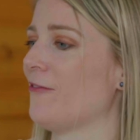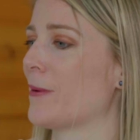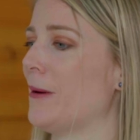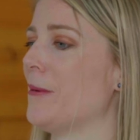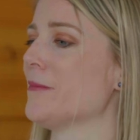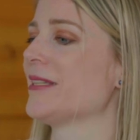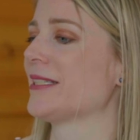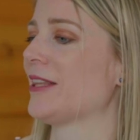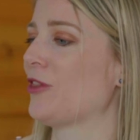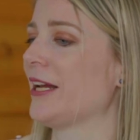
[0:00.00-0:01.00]
problems.
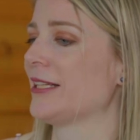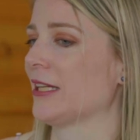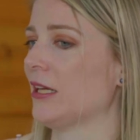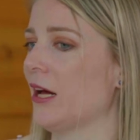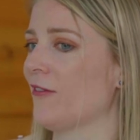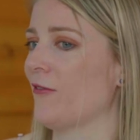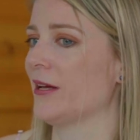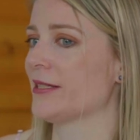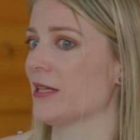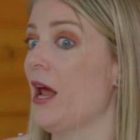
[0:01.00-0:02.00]
That's the thing, is a lot of
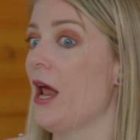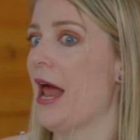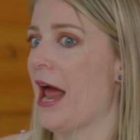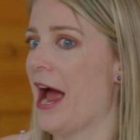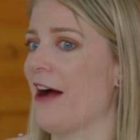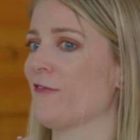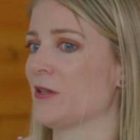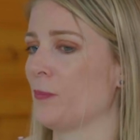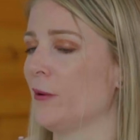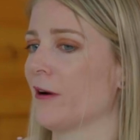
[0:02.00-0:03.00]
us have
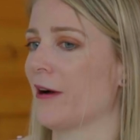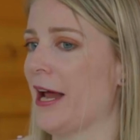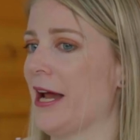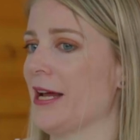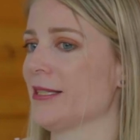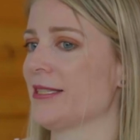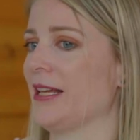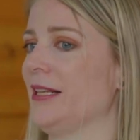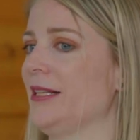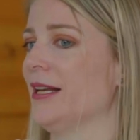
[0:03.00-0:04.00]
to put our hands
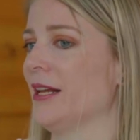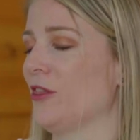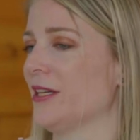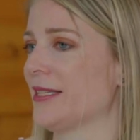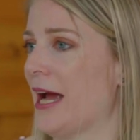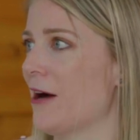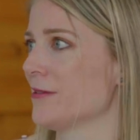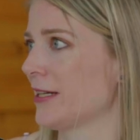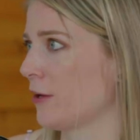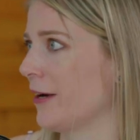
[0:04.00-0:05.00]
in this
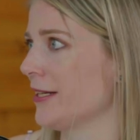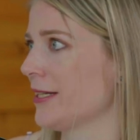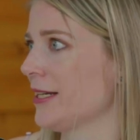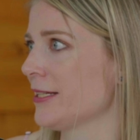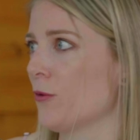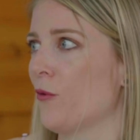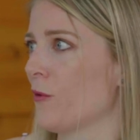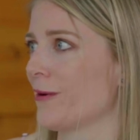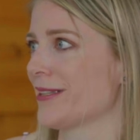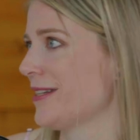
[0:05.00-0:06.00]
housing crisis
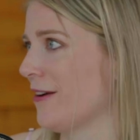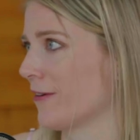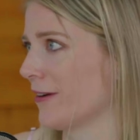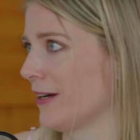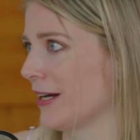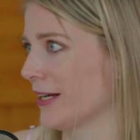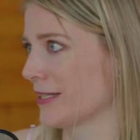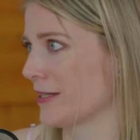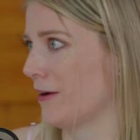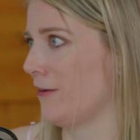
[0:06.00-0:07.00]
or it's never going to get
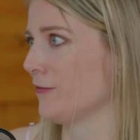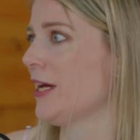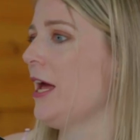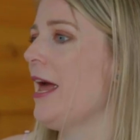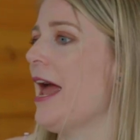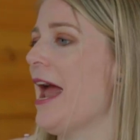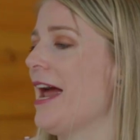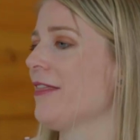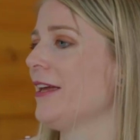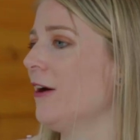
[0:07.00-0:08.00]
solved.
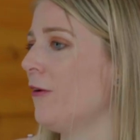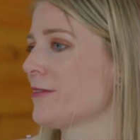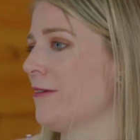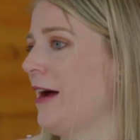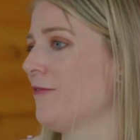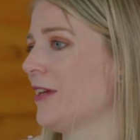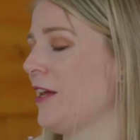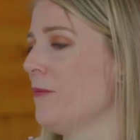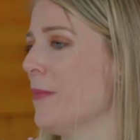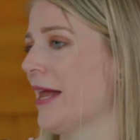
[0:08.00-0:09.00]
And then also have the
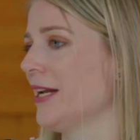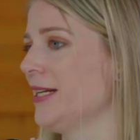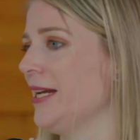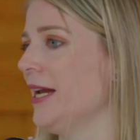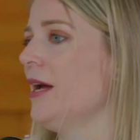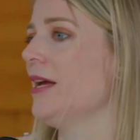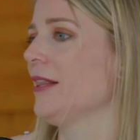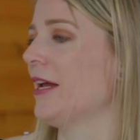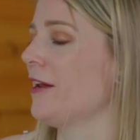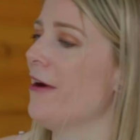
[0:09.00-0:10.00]
humanity
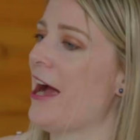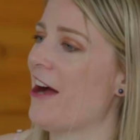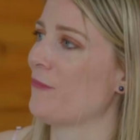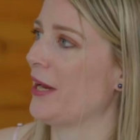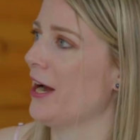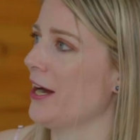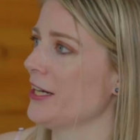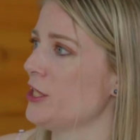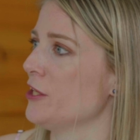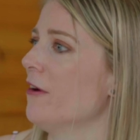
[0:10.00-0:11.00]
that you have
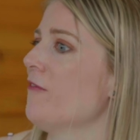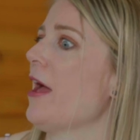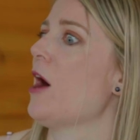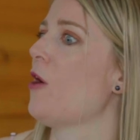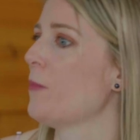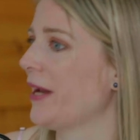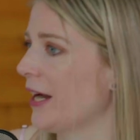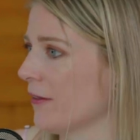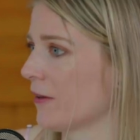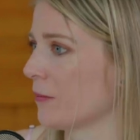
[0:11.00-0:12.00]
behind you of helping
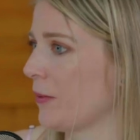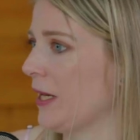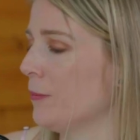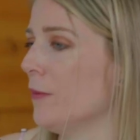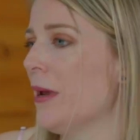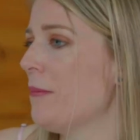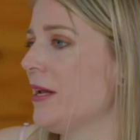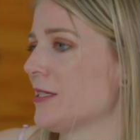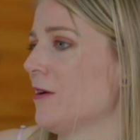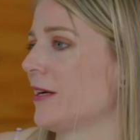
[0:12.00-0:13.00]
other people. Maybe
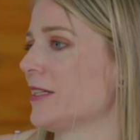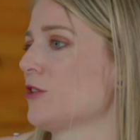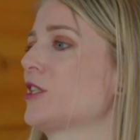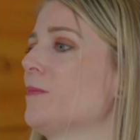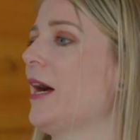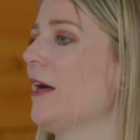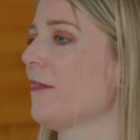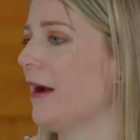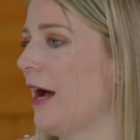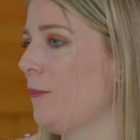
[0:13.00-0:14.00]
it's not in construction, but
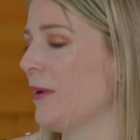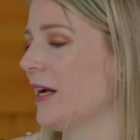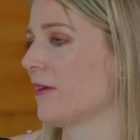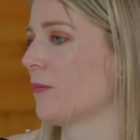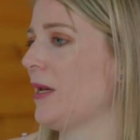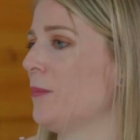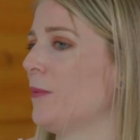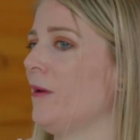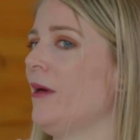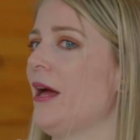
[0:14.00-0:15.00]
helping other
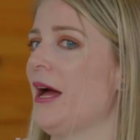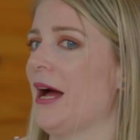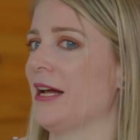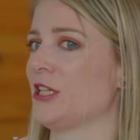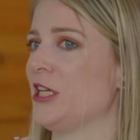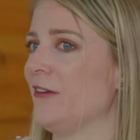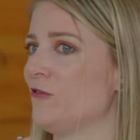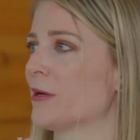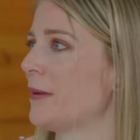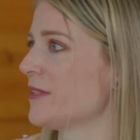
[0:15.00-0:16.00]
people achieve
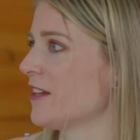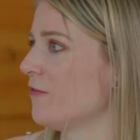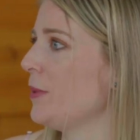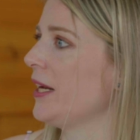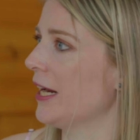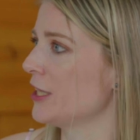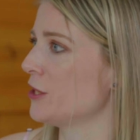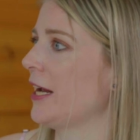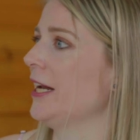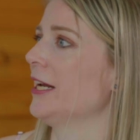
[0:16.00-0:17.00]
dreams of being
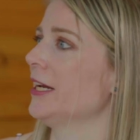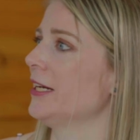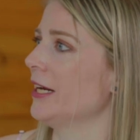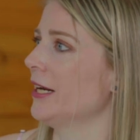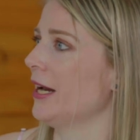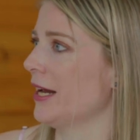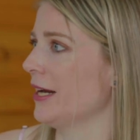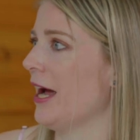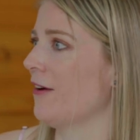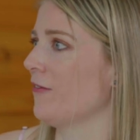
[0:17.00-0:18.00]
educated
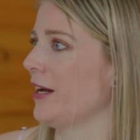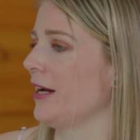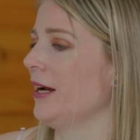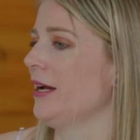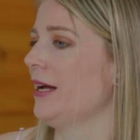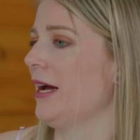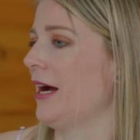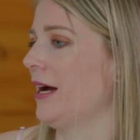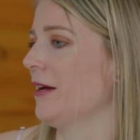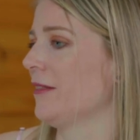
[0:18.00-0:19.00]
and having
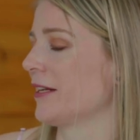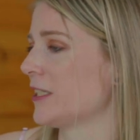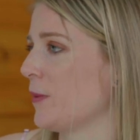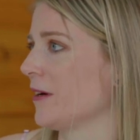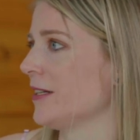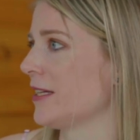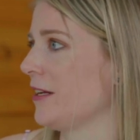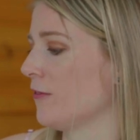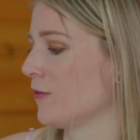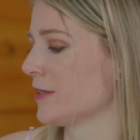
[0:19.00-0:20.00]
the experience at
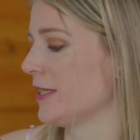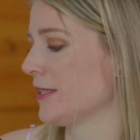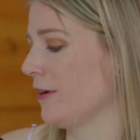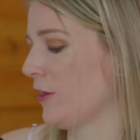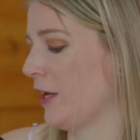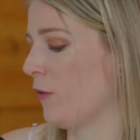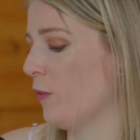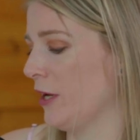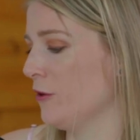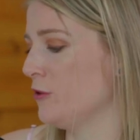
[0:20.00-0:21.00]
university. So I think
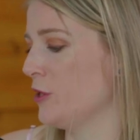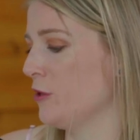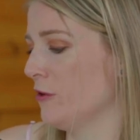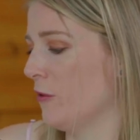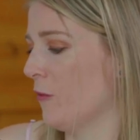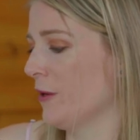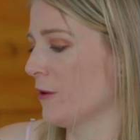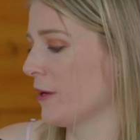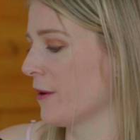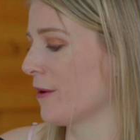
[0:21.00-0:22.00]
what you do, no
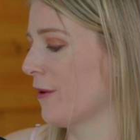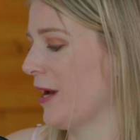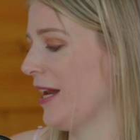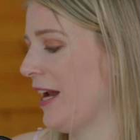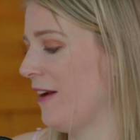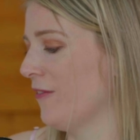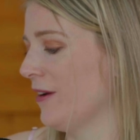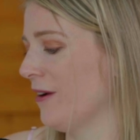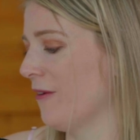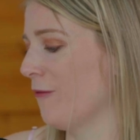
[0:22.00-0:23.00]
wonder you're a Grand
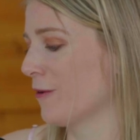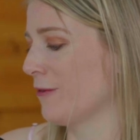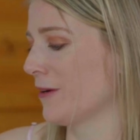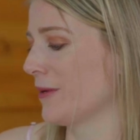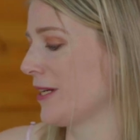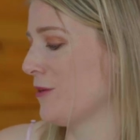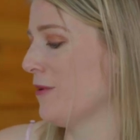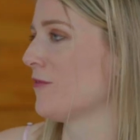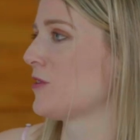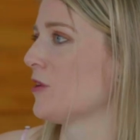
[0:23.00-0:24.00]
Haven Award winner, because you
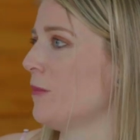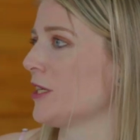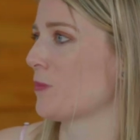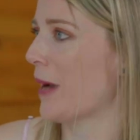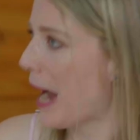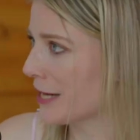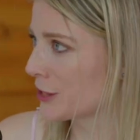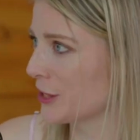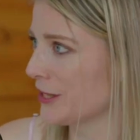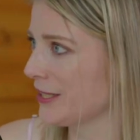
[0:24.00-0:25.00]
have so much
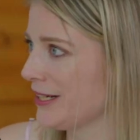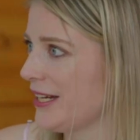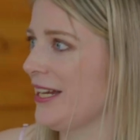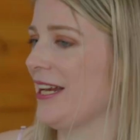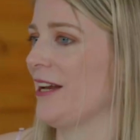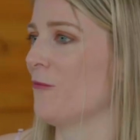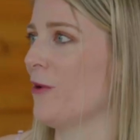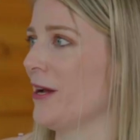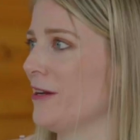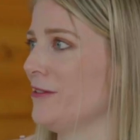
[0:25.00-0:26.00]
passion in
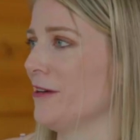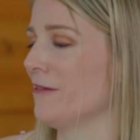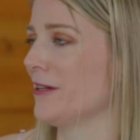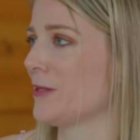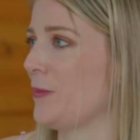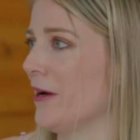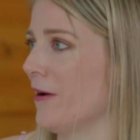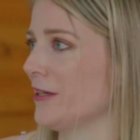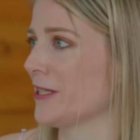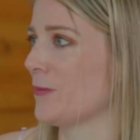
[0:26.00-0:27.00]
what you do, and it's
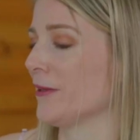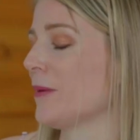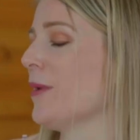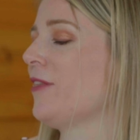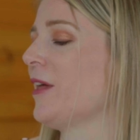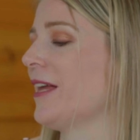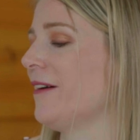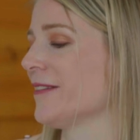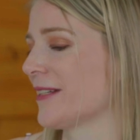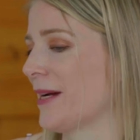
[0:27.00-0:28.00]
beyond just building. But I think that
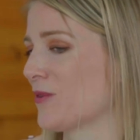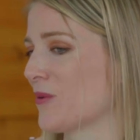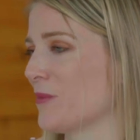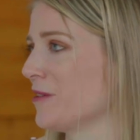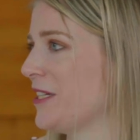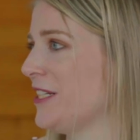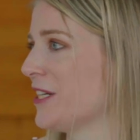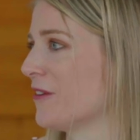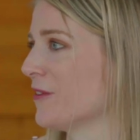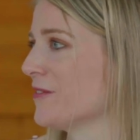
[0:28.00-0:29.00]
also comes from your
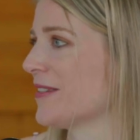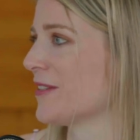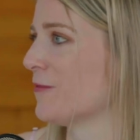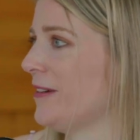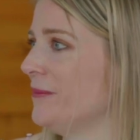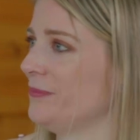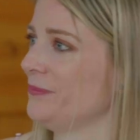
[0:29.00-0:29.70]
teaching roots as well.